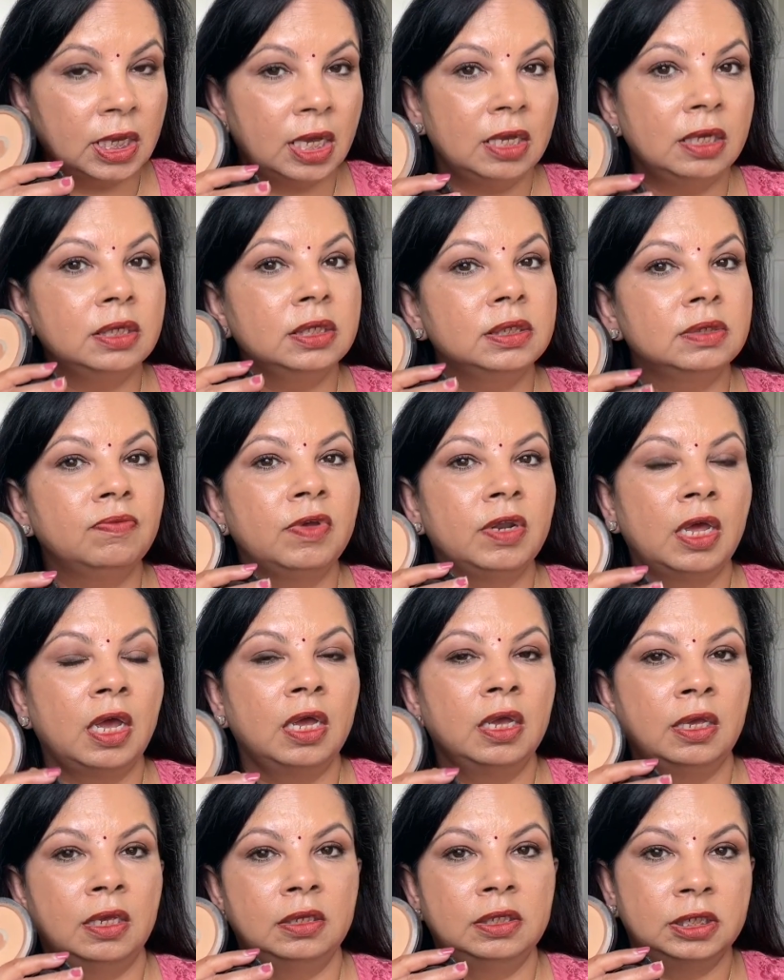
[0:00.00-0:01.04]
is when
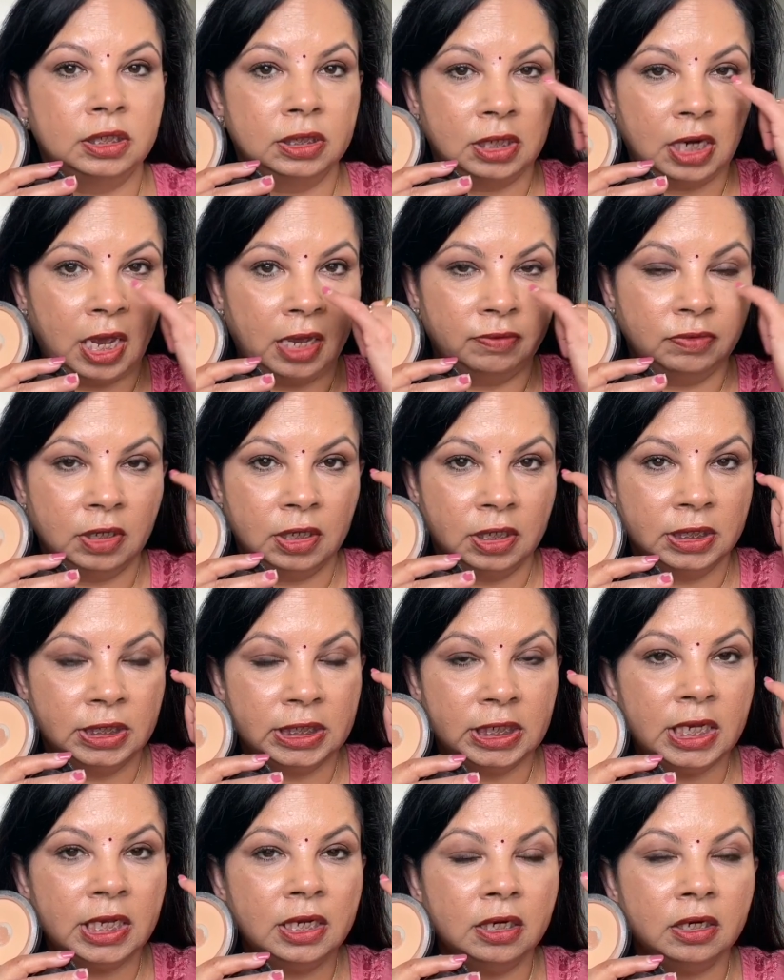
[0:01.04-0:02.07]
I just have the
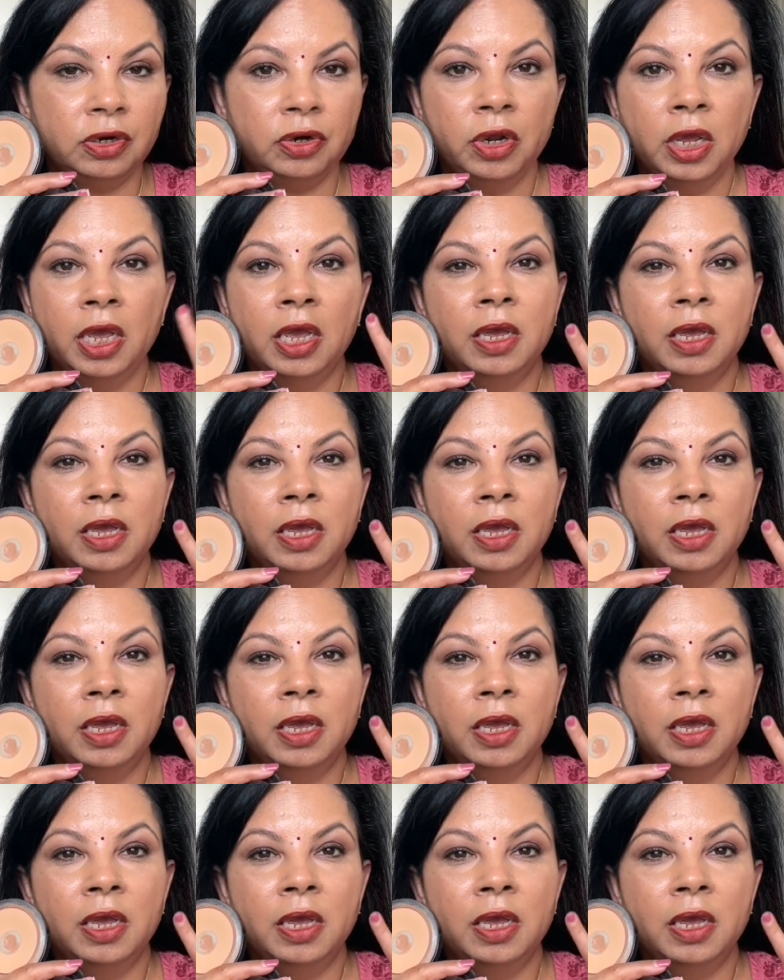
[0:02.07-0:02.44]
concealer,